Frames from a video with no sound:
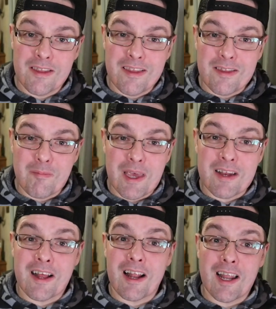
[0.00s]
The
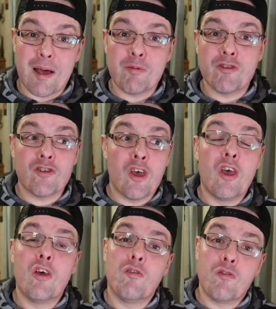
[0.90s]
bed collapses
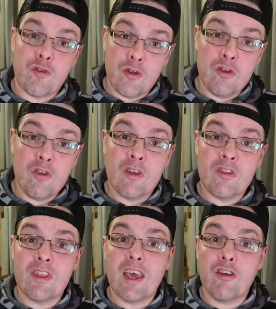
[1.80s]
through
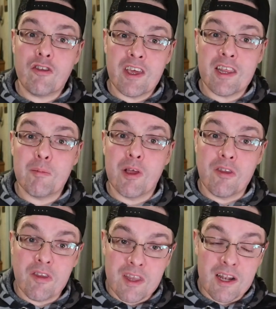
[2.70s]
the outside of the
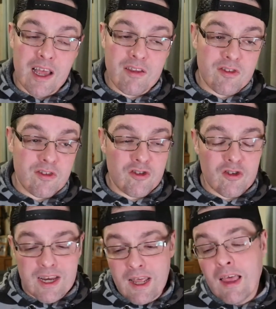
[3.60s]
building and lands in the
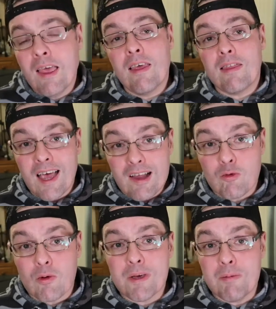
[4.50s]
street. That's
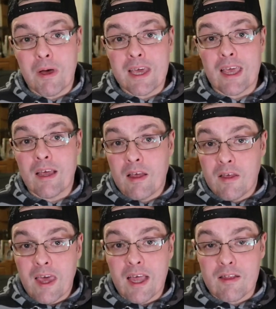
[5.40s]
where B-Big
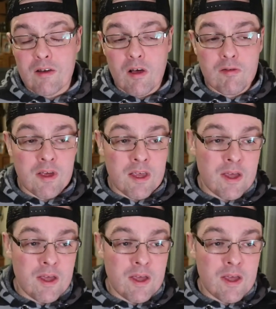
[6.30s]
ended off.